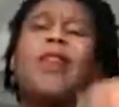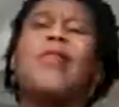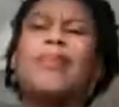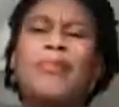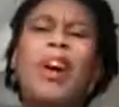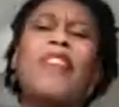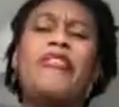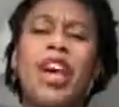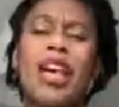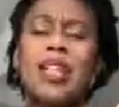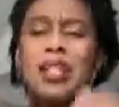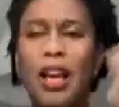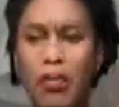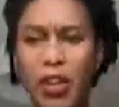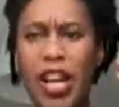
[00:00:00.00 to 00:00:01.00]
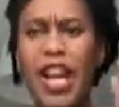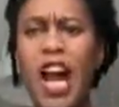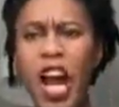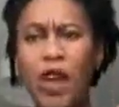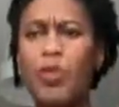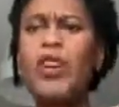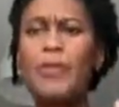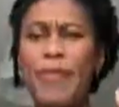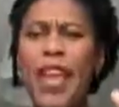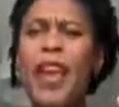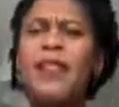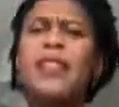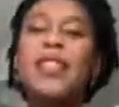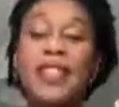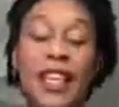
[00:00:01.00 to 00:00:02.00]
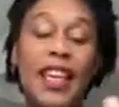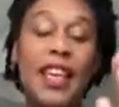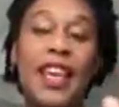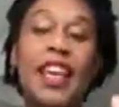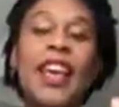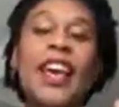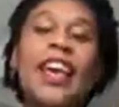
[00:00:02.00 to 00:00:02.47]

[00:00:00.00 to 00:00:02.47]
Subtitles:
in my face. I want to be able to see it.